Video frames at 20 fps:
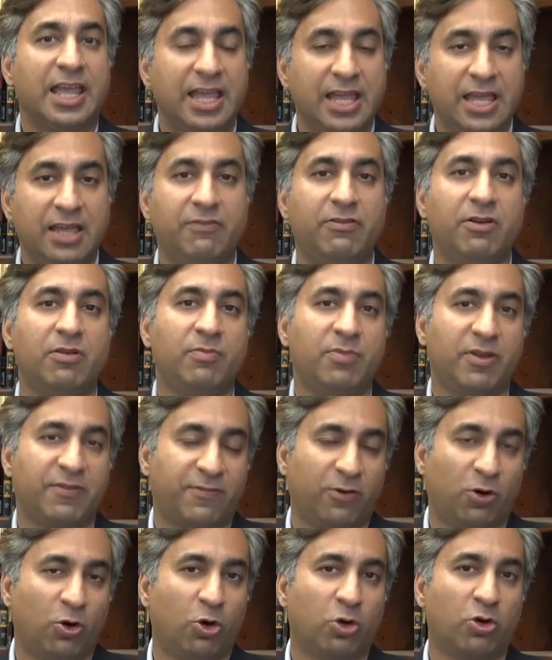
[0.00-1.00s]
even
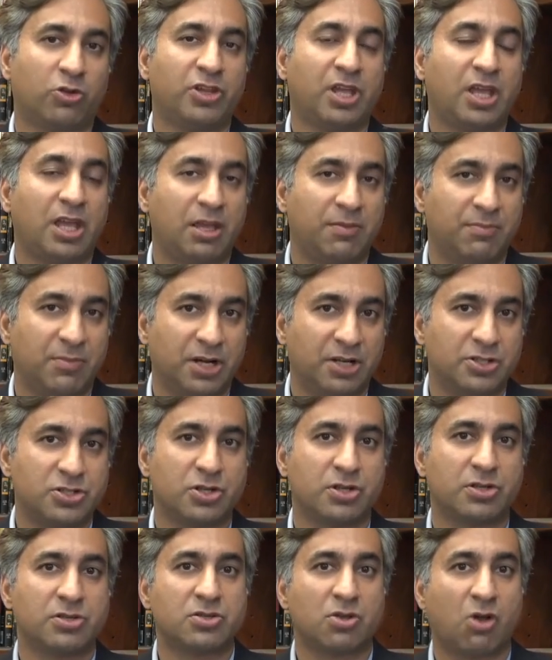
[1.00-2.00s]
before the
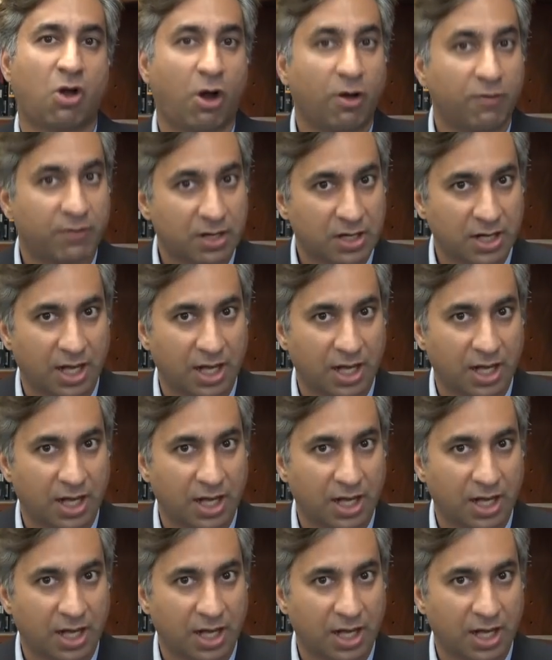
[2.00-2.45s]
emergence of